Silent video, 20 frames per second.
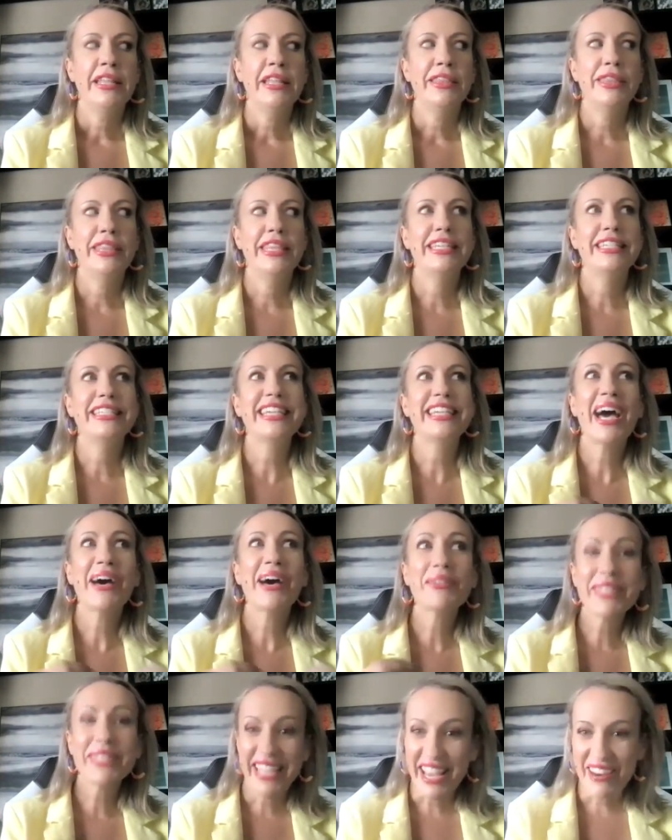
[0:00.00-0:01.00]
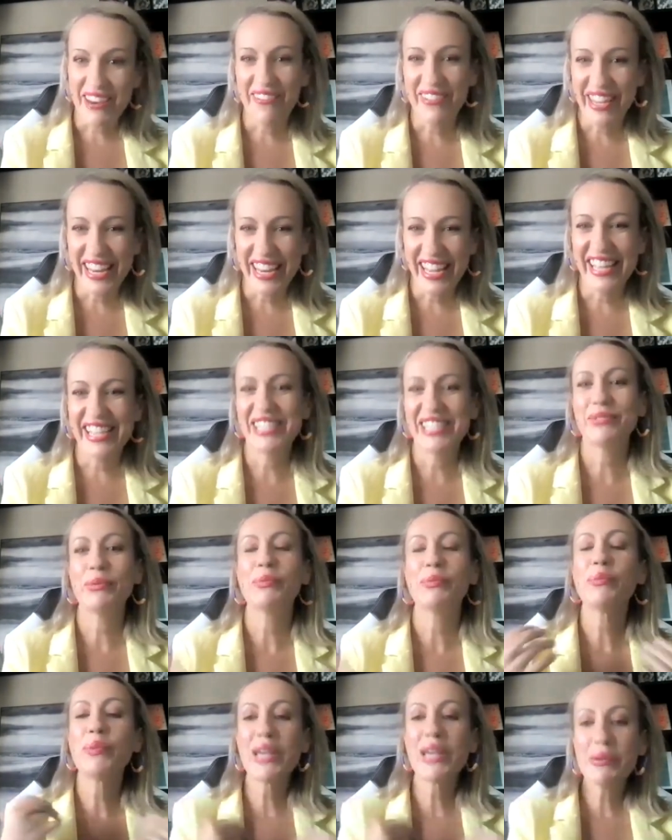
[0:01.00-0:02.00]
The downside of it is
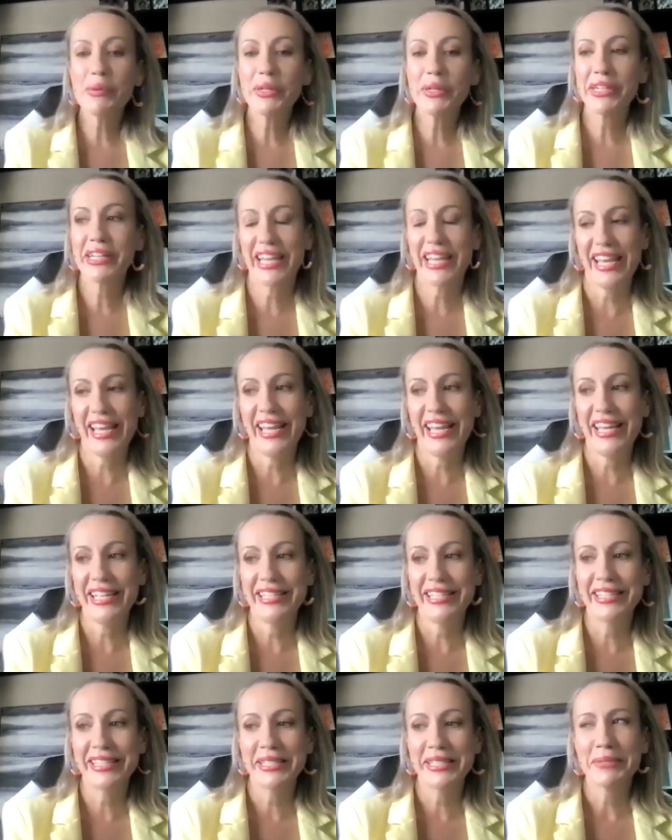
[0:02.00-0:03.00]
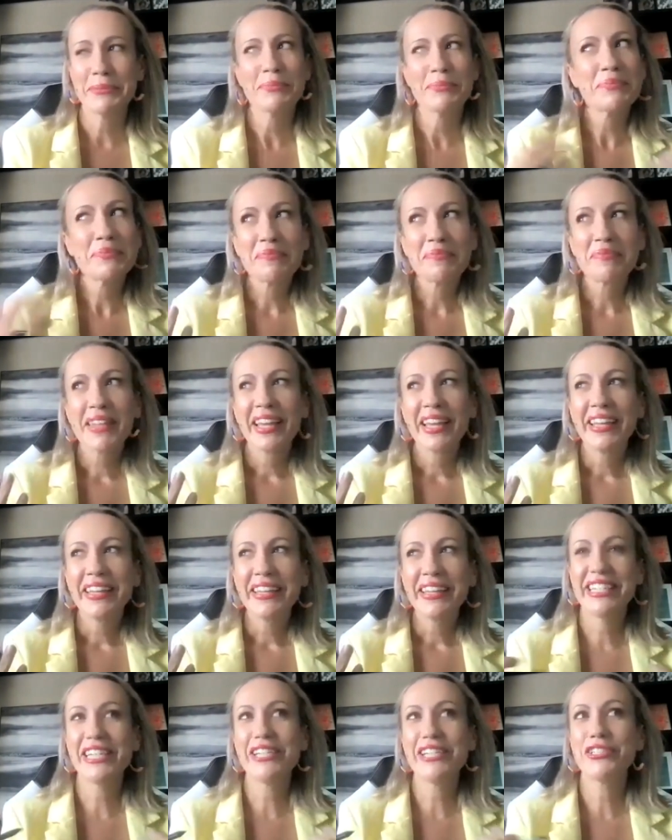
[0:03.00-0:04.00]
when we were kids,
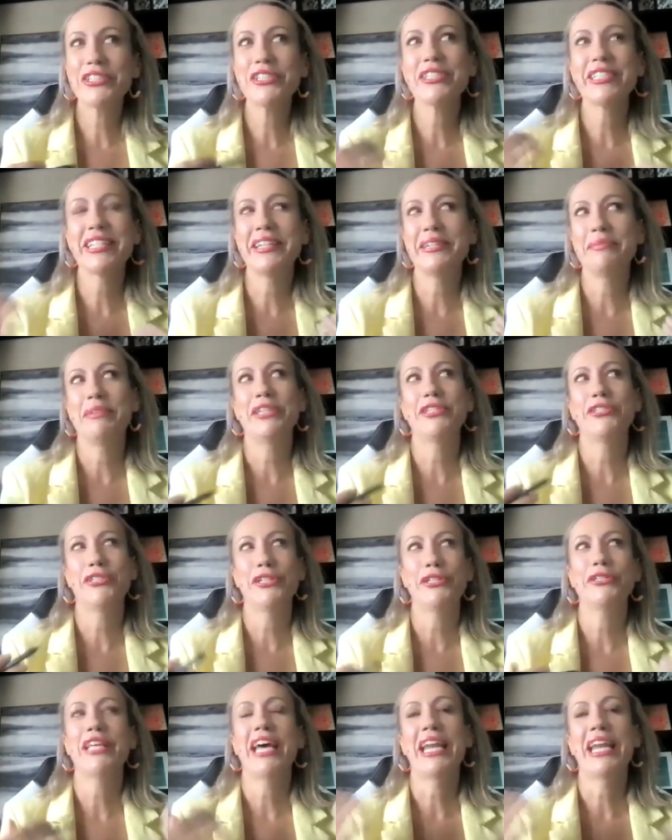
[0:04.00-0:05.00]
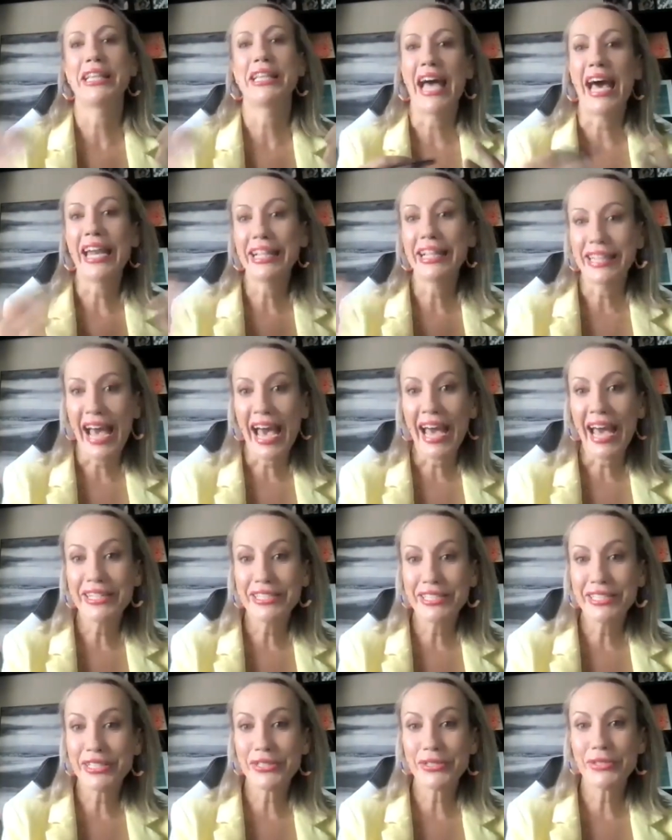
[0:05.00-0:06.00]
Teachers and administrators had a lot of
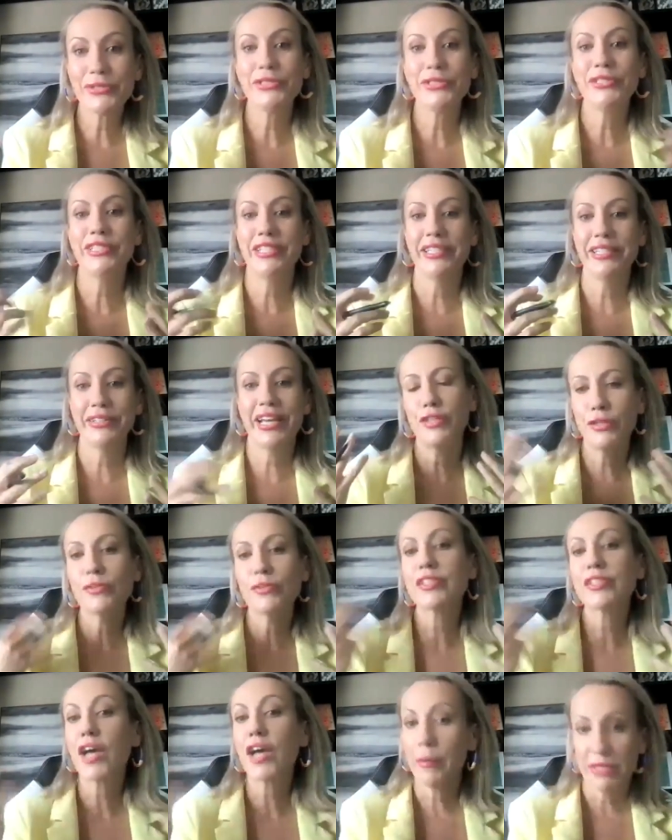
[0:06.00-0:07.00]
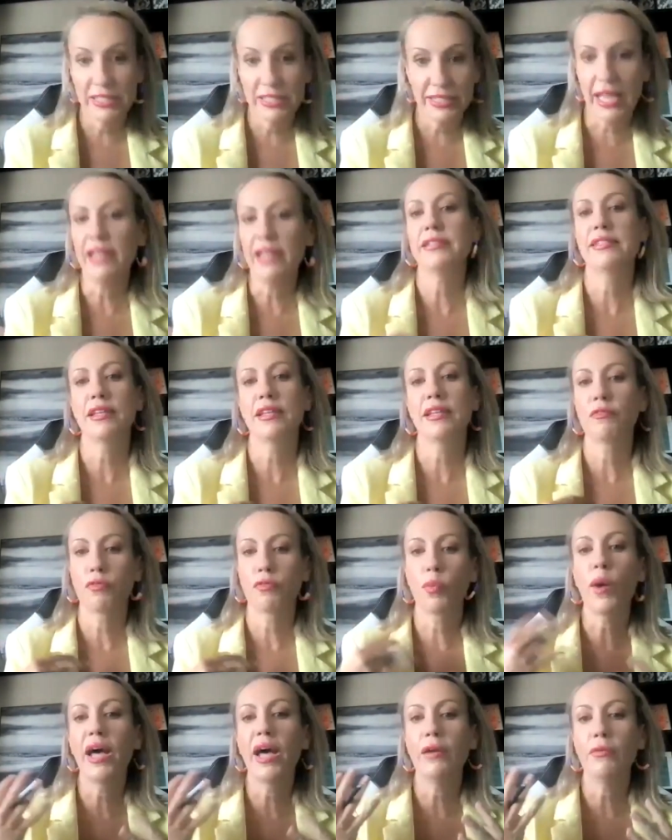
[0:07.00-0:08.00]
latitude to use common sense of
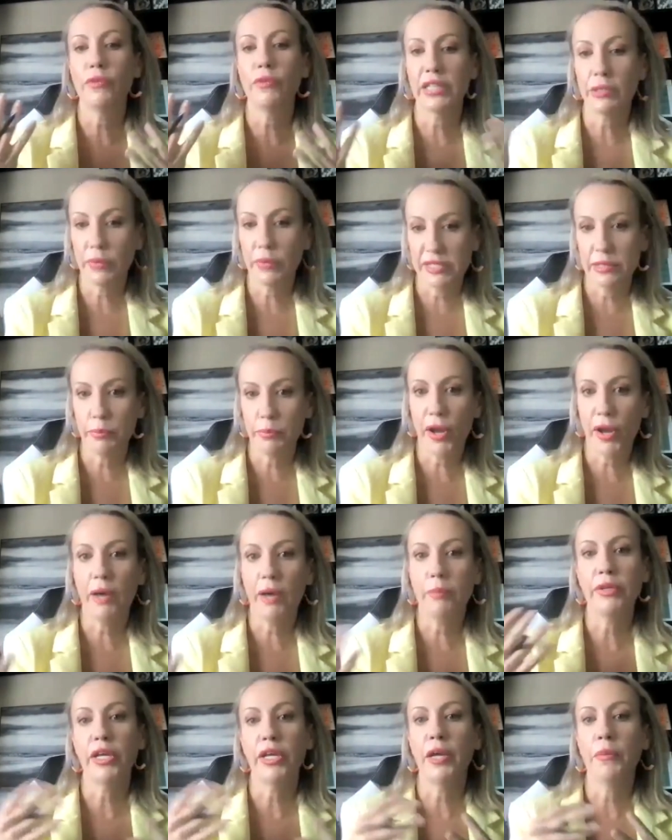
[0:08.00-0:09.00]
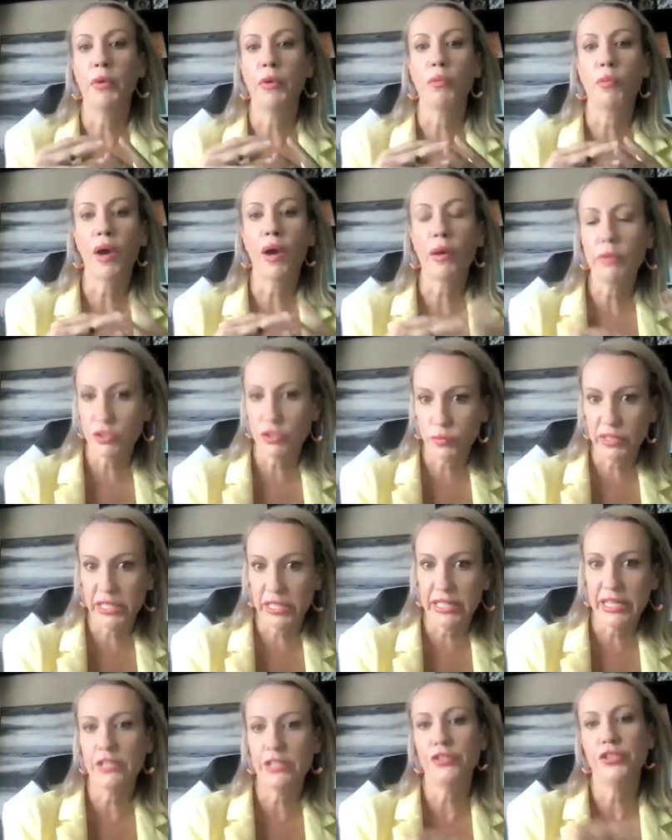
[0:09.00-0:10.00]
what really was a problem or what was
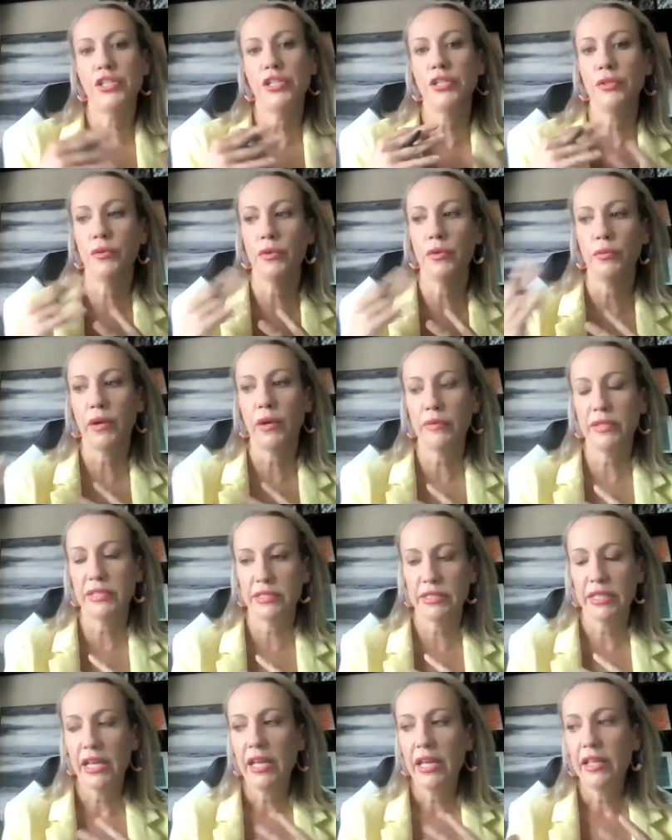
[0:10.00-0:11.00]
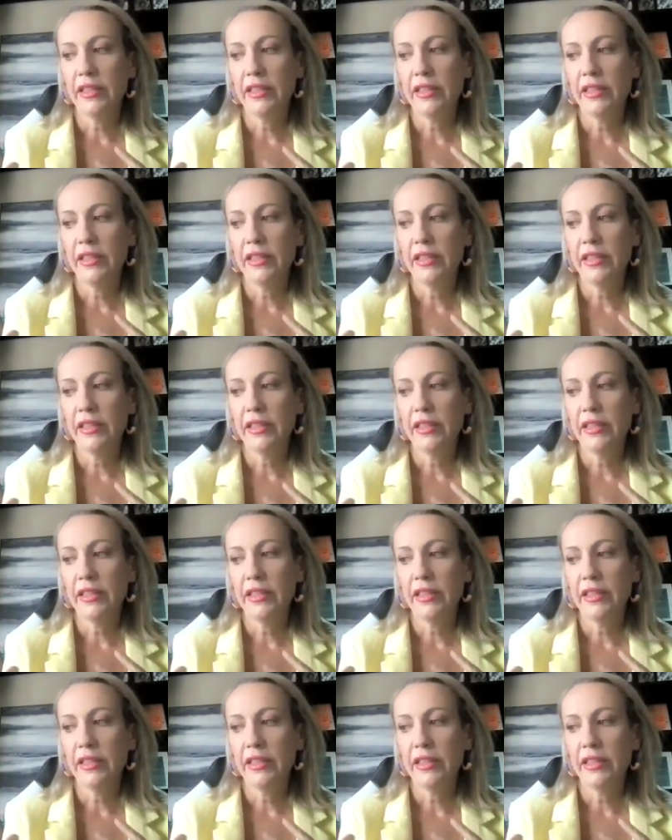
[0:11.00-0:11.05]
really an issue or what was